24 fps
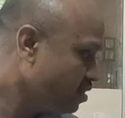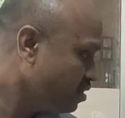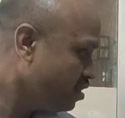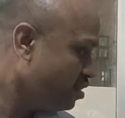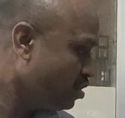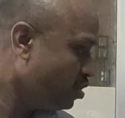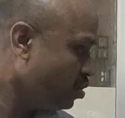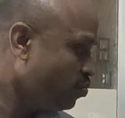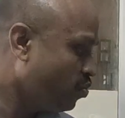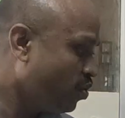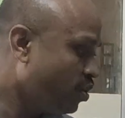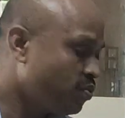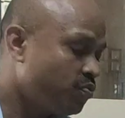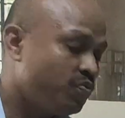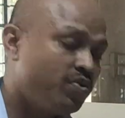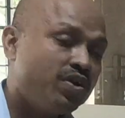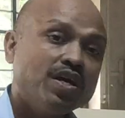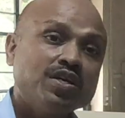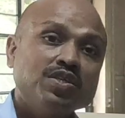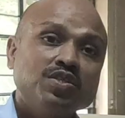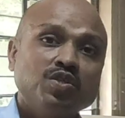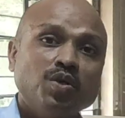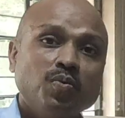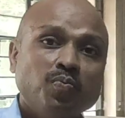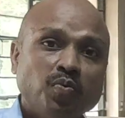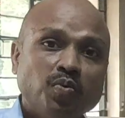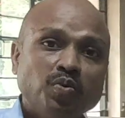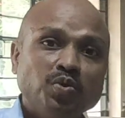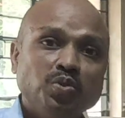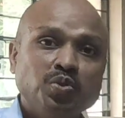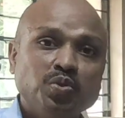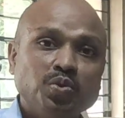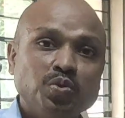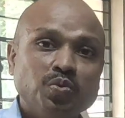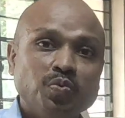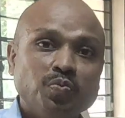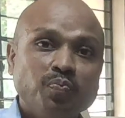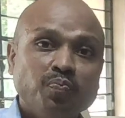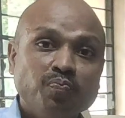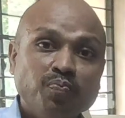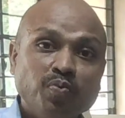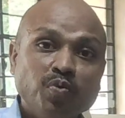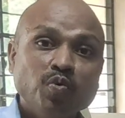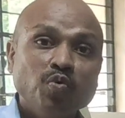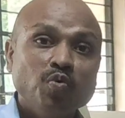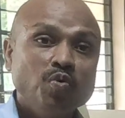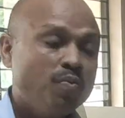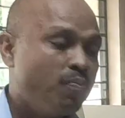This is what we are supposed to
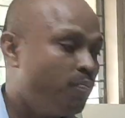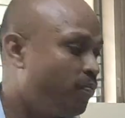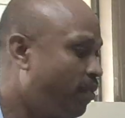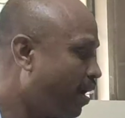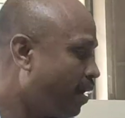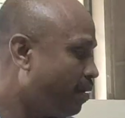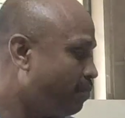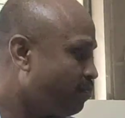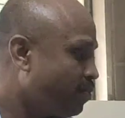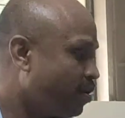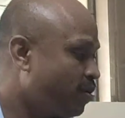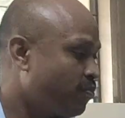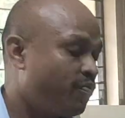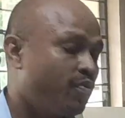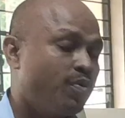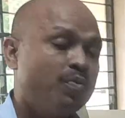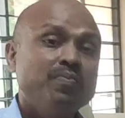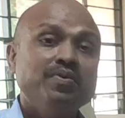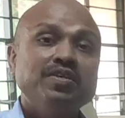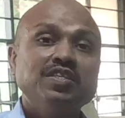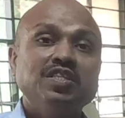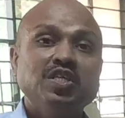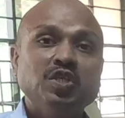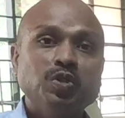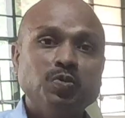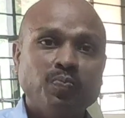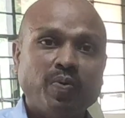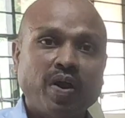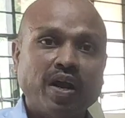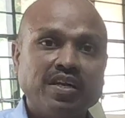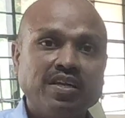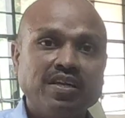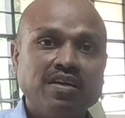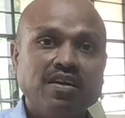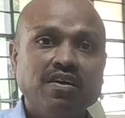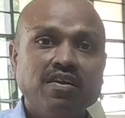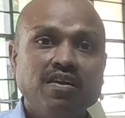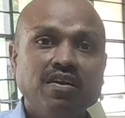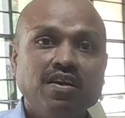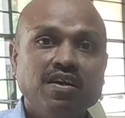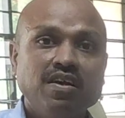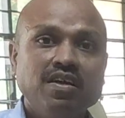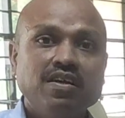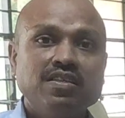prove by performing this practical.